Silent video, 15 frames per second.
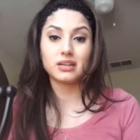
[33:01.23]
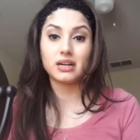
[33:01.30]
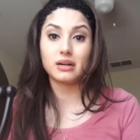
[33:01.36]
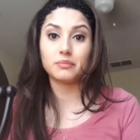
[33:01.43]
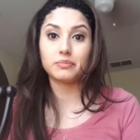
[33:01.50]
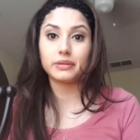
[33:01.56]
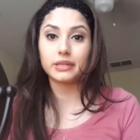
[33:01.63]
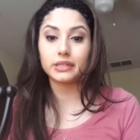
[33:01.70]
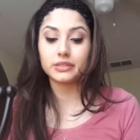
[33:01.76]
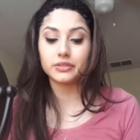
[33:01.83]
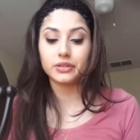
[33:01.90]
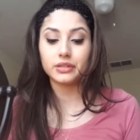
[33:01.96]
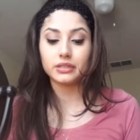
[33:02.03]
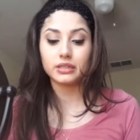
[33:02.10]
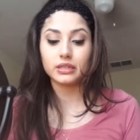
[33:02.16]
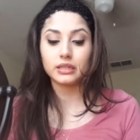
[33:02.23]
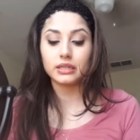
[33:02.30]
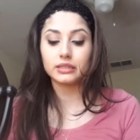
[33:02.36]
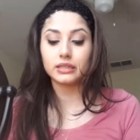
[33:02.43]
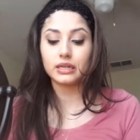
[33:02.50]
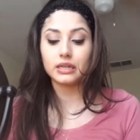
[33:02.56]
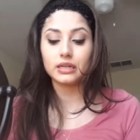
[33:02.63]
complex or anything
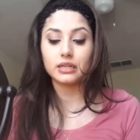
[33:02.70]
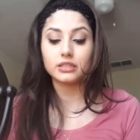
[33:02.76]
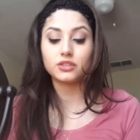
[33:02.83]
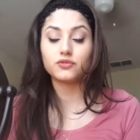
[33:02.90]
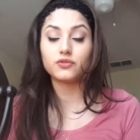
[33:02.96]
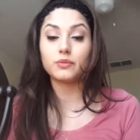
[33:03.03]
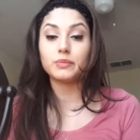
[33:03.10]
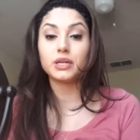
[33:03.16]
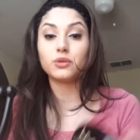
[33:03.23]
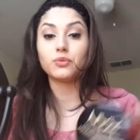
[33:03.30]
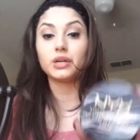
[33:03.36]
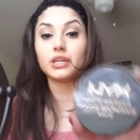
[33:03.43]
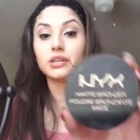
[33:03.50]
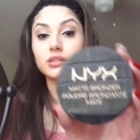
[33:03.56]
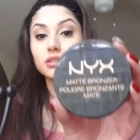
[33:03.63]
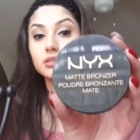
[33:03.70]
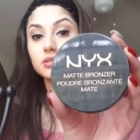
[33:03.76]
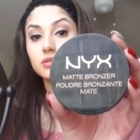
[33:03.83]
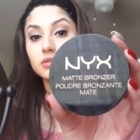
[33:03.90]
like that. It's from NYX.